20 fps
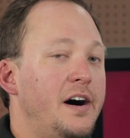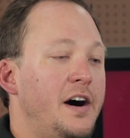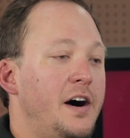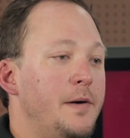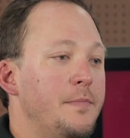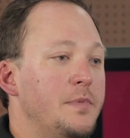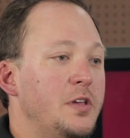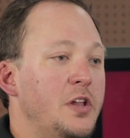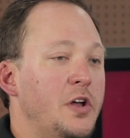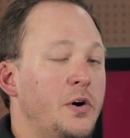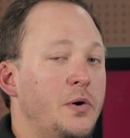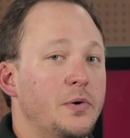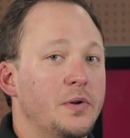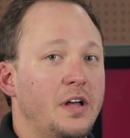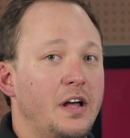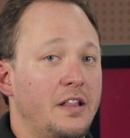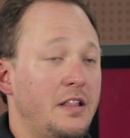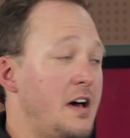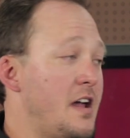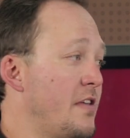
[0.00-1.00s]
You know,
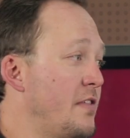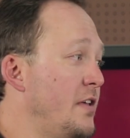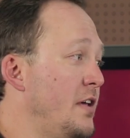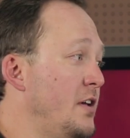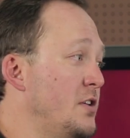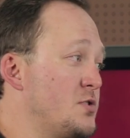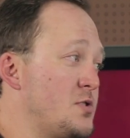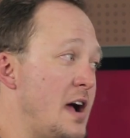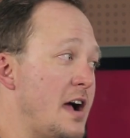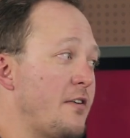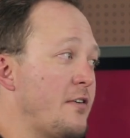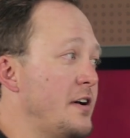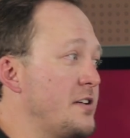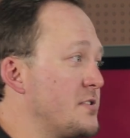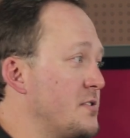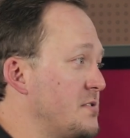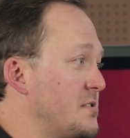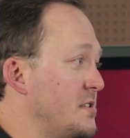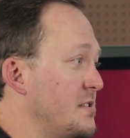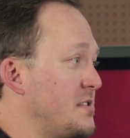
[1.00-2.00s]
a lot of the drag
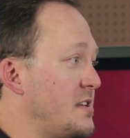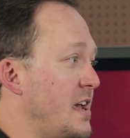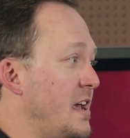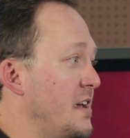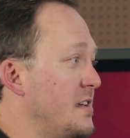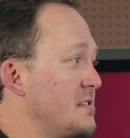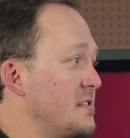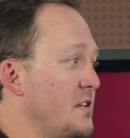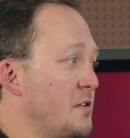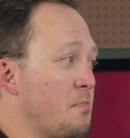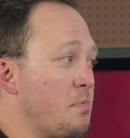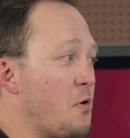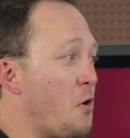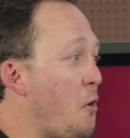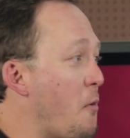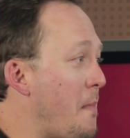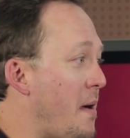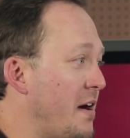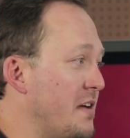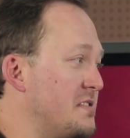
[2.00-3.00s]
racers these days, you know, yeah.
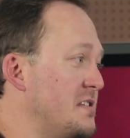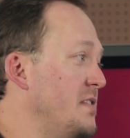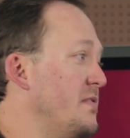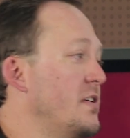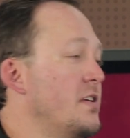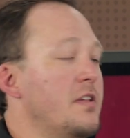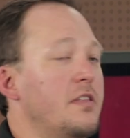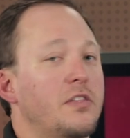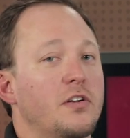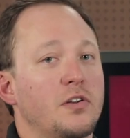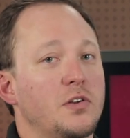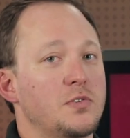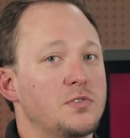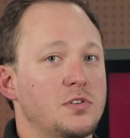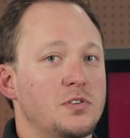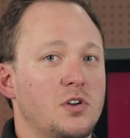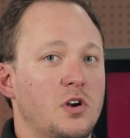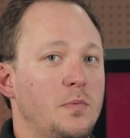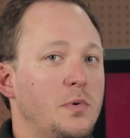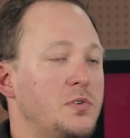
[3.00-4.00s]
pro mods even, they're
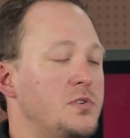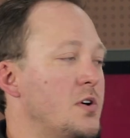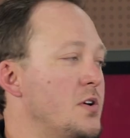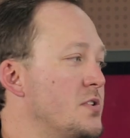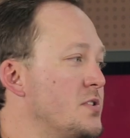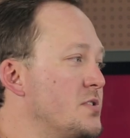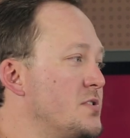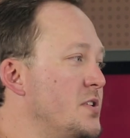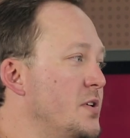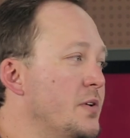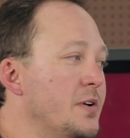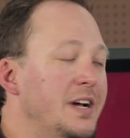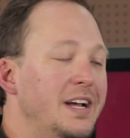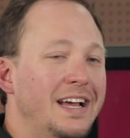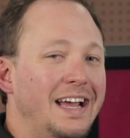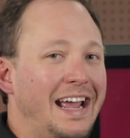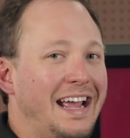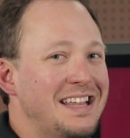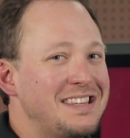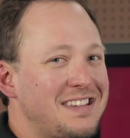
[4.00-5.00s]
using turbochargers. So
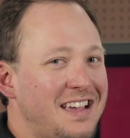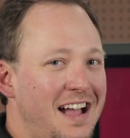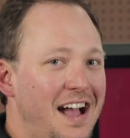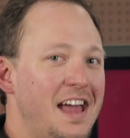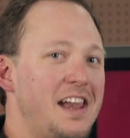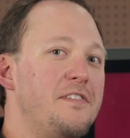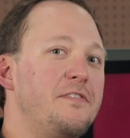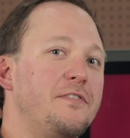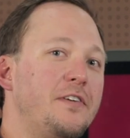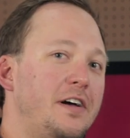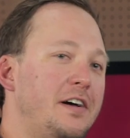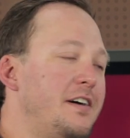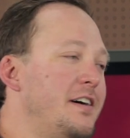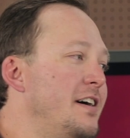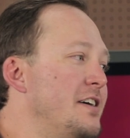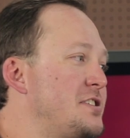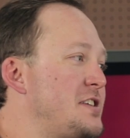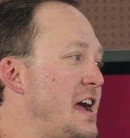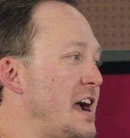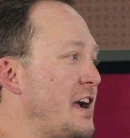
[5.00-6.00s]
it's kind of
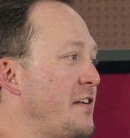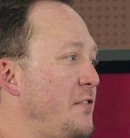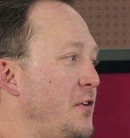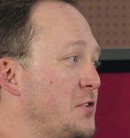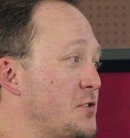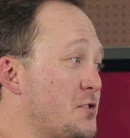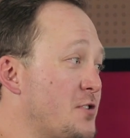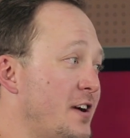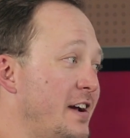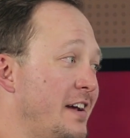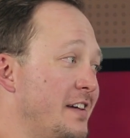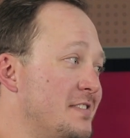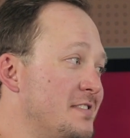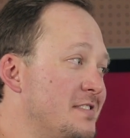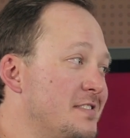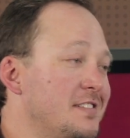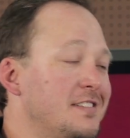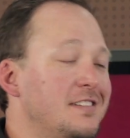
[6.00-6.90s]
a jack of all trades.